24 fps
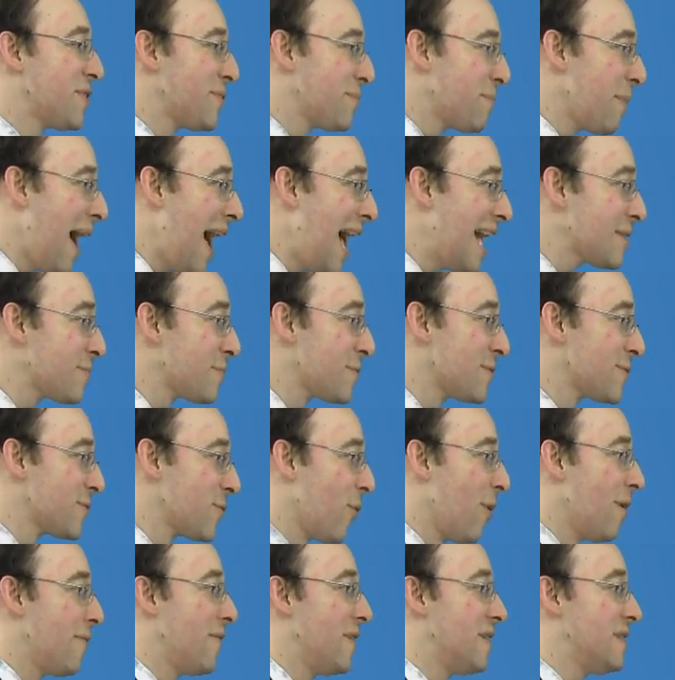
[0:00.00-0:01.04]
possible
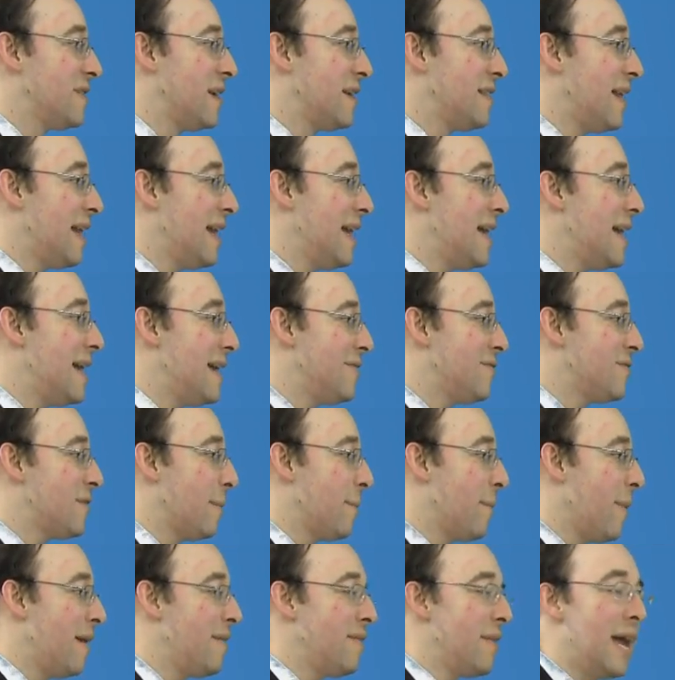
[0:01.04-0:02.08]
storm for Sunday into
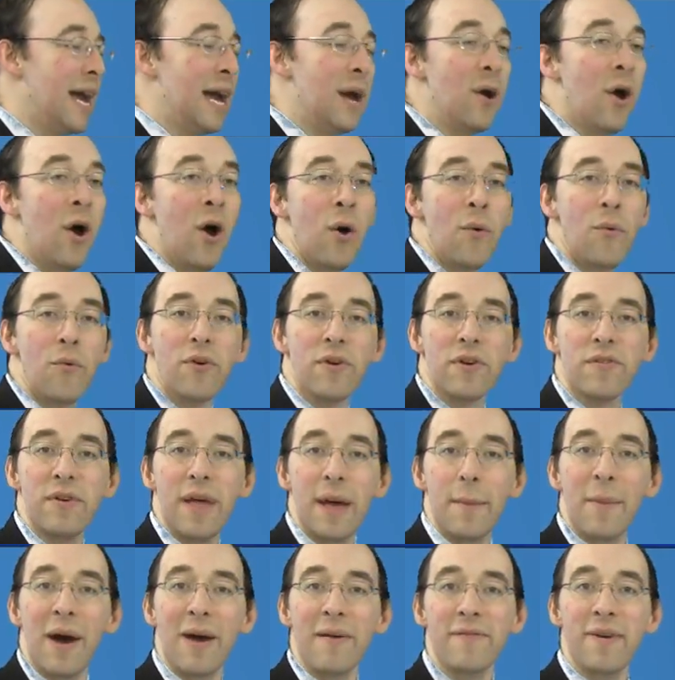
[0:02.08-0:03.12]
Monday, looking at
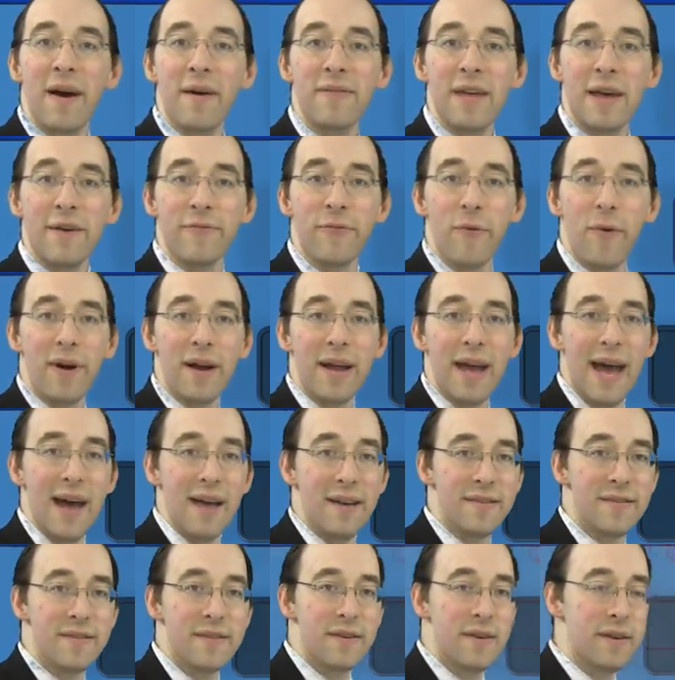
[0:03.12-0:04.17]
my five-day forecast.
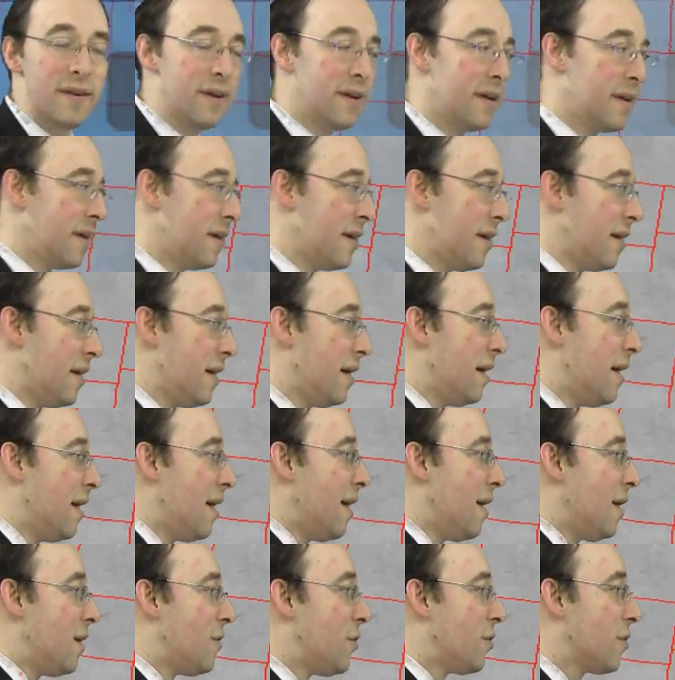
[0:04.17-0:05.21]

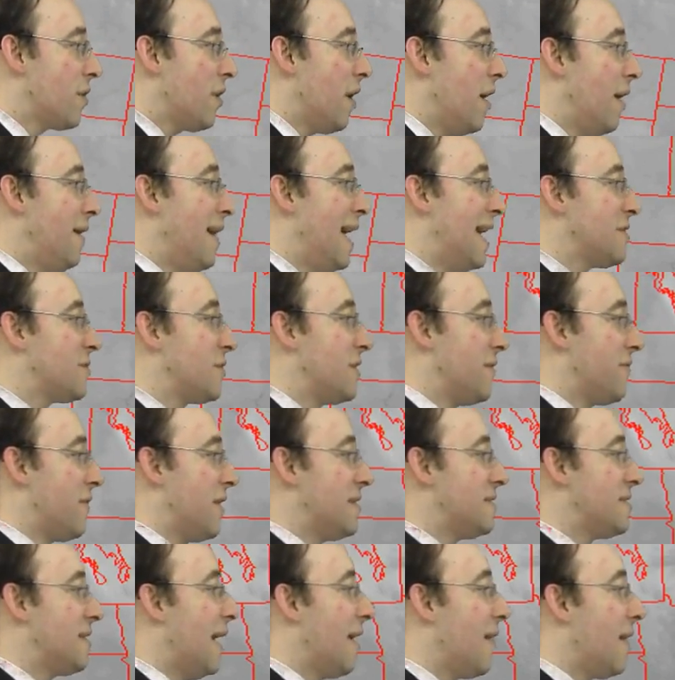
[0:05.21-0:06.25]
Look at our National Infrared
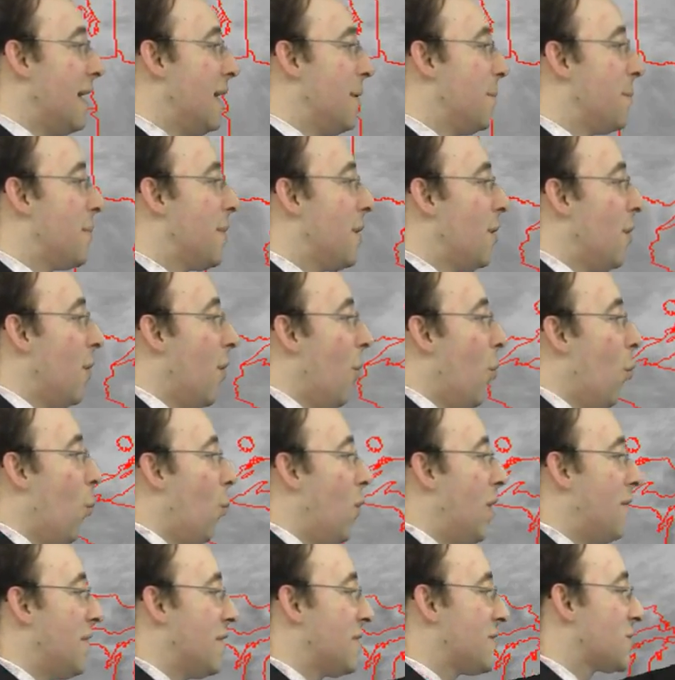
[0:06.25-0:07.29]
Satellite. We
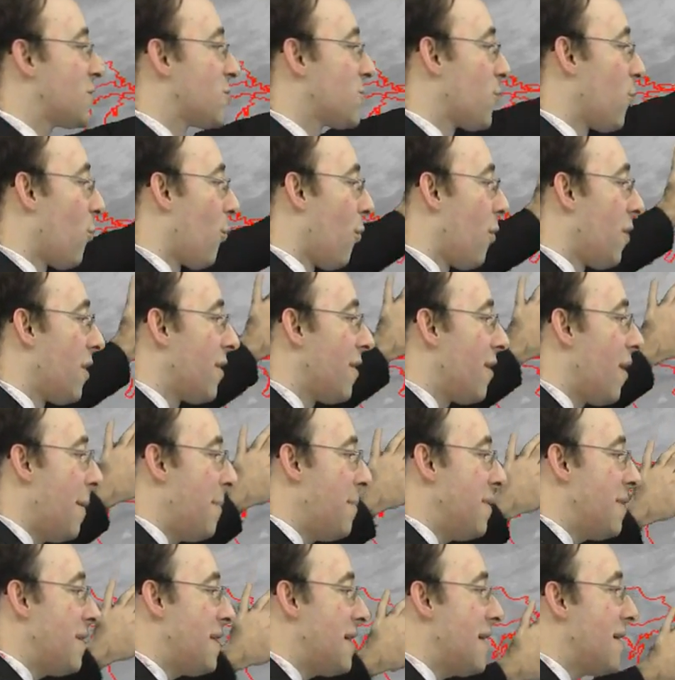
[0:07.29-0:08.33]
have a swirl up
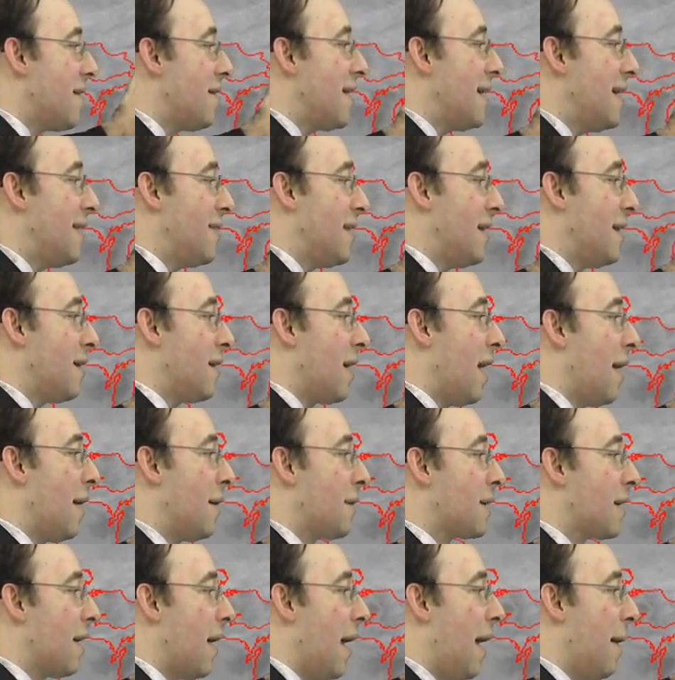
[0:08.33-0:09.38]
here in the
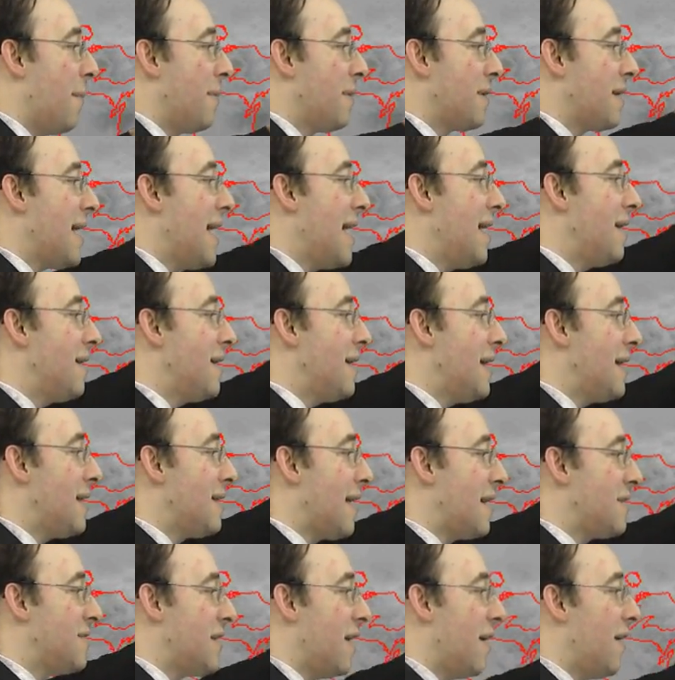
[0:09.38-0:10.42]
upper Canada in
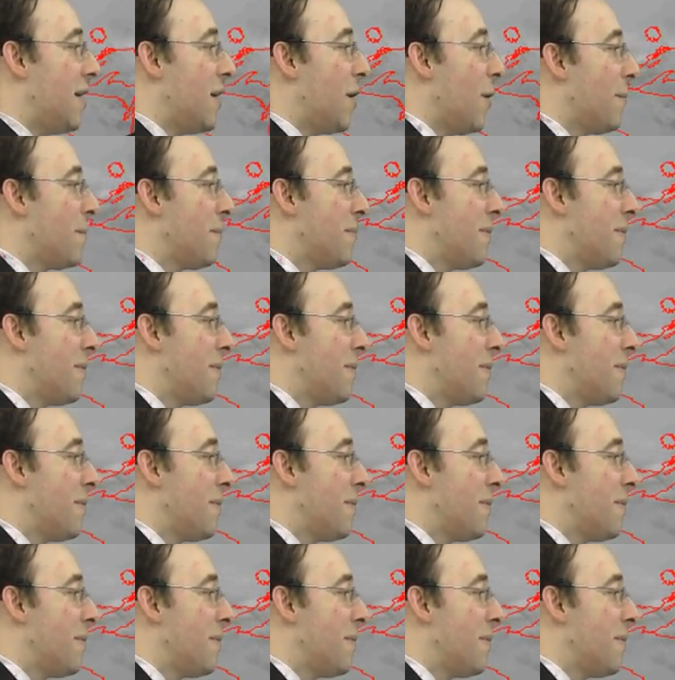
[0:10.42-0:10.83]
Ontario.